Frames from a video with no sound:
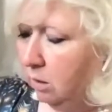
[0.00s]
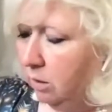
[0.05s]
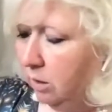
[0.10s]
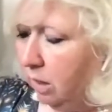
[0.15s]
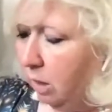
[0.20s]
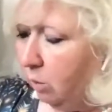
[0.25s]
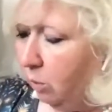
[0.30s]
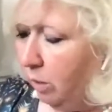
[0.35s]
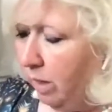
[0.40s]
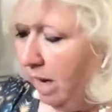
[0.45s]

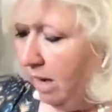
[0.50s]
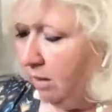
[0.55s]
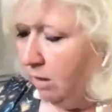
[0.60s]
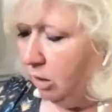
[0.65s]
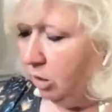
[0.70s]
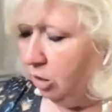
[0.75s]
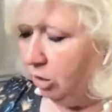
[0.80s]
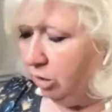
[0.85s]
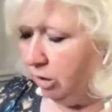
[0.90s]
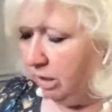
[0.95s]
So now
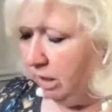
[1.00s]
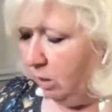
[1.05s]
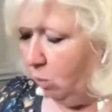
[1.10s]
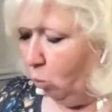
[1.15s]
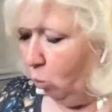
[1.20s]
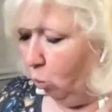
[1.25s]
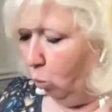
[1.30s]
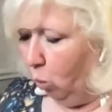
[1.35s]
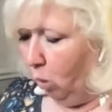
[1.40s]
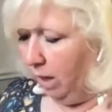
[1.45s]
that you
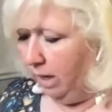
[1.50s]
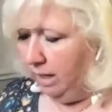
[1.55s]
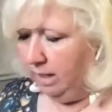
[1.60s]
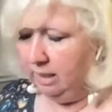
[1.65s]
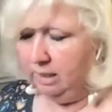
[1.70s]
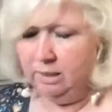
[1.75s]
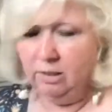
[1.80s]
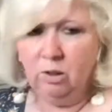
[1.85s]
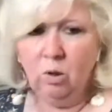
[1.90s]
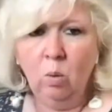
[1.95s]
see
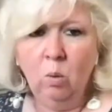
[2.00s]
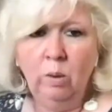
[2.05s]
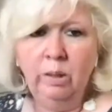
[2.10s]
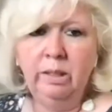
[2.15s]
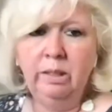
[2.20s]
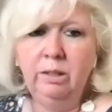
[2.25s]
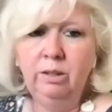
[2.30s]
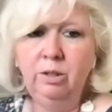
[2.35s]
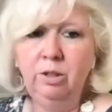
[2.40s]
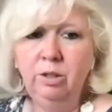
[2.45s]
what it's
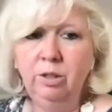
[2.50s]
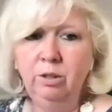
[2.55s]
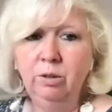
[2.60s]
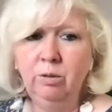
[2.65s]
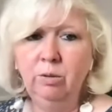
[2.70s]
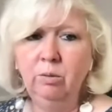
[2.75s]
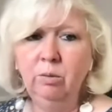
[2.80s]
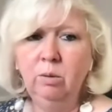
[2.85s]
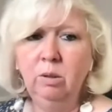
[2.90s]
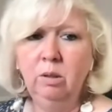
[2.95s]
going
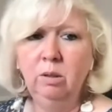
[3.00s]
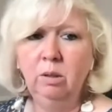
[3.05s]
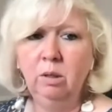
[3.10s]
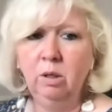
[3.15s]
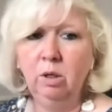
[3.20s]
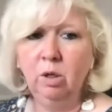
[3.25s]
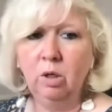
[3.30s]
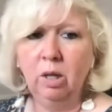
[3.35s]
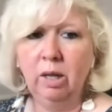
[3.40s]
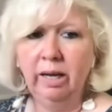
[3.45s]
to
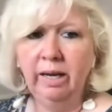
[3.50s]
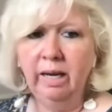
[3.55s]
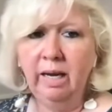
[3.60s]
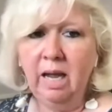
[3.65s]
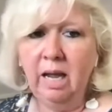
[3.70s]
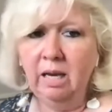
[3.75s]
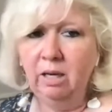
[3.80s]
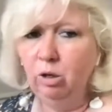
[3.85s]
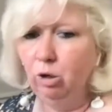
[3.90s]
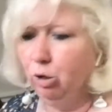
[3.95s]
look
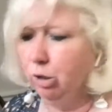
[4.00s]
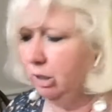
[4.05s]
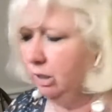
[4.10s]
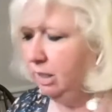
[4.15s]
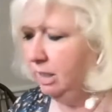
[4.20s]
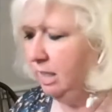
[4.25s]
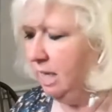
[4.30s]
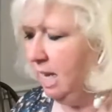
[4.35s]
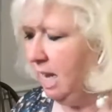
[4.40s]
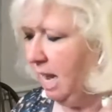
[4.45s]
like, and you
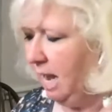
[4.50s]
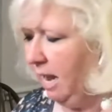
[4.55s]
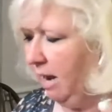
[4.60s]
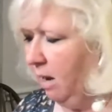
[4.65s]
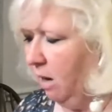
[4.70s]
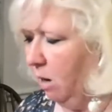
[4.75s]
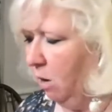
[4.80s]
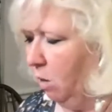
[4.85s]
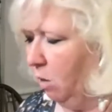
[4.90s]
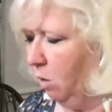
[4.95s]
can see
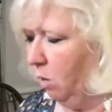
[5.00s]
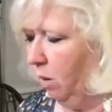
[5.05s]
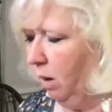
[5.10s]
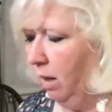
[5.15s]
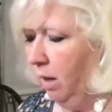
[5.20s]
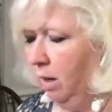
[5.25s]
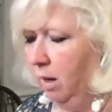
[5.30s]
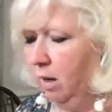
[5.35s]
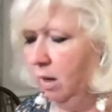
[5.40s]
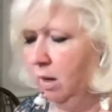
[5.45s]

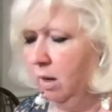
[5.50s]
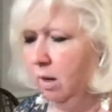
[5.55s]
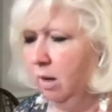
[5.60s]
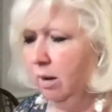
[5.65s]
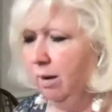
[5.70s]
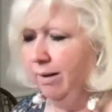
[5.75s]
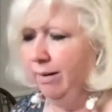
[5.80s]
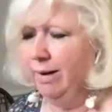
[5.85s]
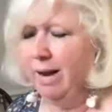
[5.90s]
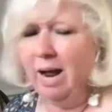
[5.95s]
how
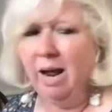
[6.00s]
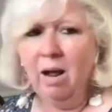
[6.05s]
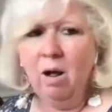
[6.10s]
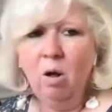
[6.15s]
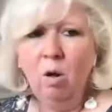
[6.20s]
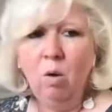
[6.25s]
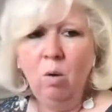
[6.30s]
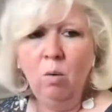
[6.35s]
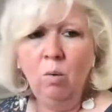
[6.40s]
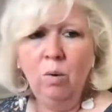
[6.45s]

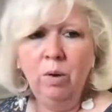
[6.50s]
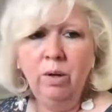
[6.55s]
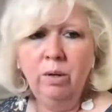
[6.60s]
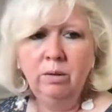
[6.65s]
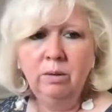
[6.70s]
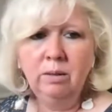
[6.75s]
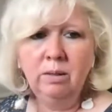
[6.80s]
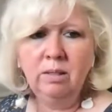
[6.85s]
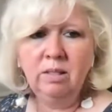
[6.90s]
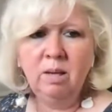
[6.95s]
now
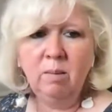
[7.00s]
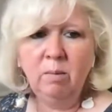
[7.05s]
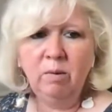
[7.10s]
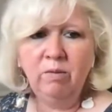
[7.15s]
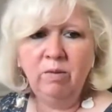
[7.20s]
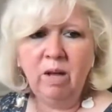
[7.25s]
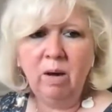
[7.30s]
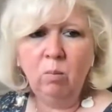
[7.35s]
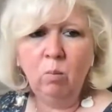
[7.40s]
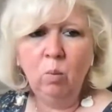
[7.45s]
some
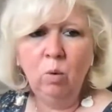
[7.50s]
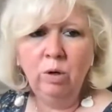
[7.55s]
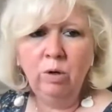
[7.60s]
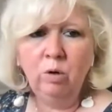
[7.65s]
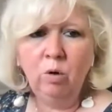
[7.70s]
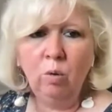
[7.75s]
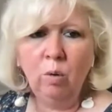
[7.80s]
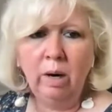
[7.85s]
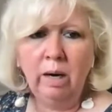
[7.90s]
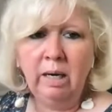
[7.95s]
of that
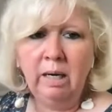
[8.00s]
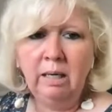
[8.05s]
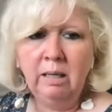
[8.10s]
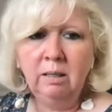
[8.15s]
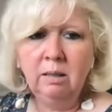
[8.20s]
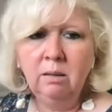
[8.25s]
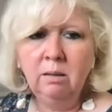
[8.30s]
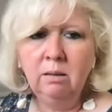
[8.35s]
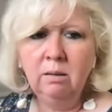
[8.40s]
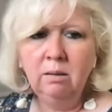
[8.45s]
wood
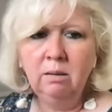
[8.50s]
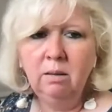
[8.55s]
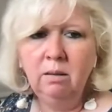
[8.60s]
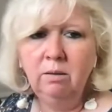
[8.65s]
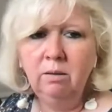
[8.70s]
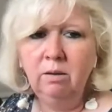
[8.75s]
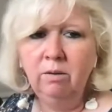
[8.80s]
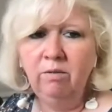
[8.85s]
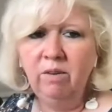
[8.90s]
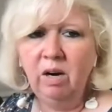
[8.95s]
grain,
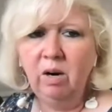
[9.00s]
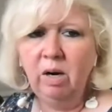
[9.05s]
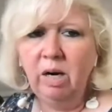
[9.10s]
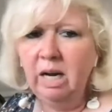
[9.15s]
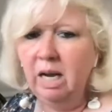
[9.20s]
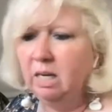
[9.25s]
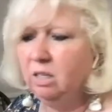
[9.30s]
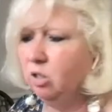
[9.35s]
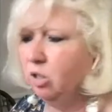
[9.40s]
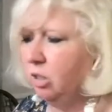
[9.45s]
the
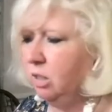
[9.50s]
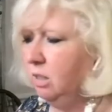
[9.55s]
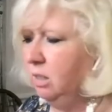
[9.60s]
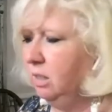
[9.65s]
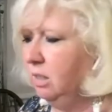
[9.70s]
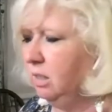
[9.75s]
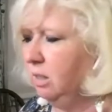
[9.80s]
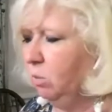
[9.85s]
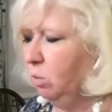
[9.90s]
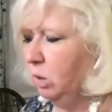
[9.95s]

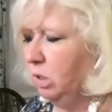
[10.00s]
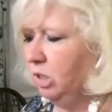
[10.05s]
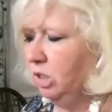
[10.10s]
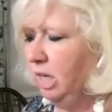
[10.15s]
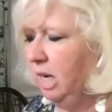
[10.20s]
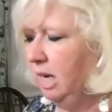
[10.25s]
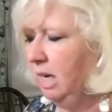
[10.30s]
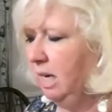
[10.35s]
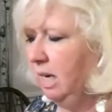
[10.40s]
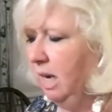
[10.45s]
variations that were
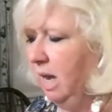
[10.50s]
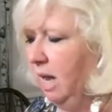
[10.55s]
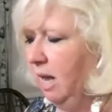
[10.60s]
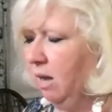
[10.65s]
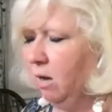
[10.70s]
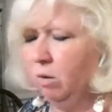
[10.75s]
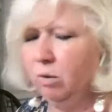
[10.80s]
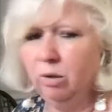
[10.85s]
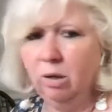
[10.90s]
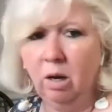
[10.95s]
standing
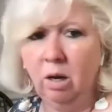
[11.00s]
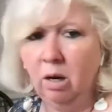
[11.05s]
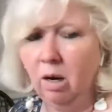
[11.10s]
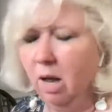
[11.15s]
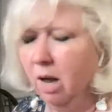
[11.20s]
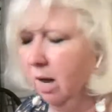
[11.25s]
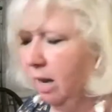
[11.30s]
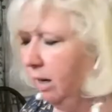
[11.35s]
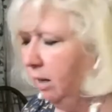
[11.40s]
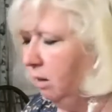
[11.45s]
out a
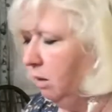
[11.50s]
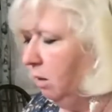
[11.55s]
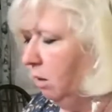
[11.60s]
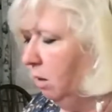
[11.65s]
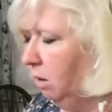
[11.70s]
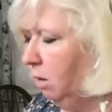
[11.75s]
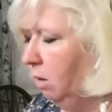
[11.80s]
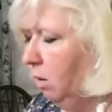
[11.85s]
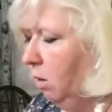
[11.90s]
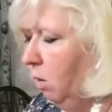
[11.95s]
lot
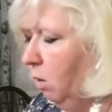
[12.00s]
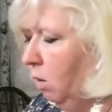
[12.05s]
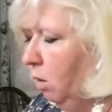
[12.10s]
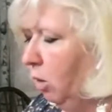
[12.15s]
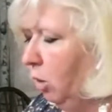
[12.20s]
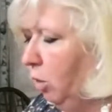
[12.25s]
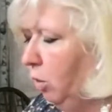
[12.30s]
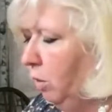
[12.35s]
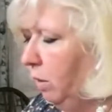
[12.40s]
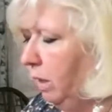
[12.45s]

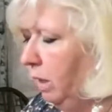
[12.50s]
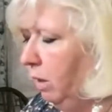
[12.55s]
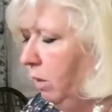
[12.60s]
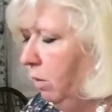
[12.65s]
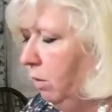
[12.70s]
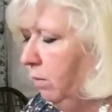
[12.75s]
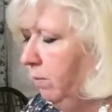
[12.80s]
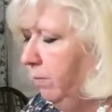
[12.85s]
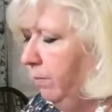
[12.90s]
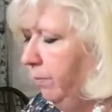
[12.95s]

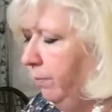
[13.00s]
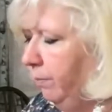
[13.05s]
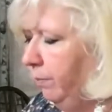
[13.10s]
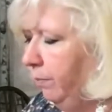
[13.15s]
earlier,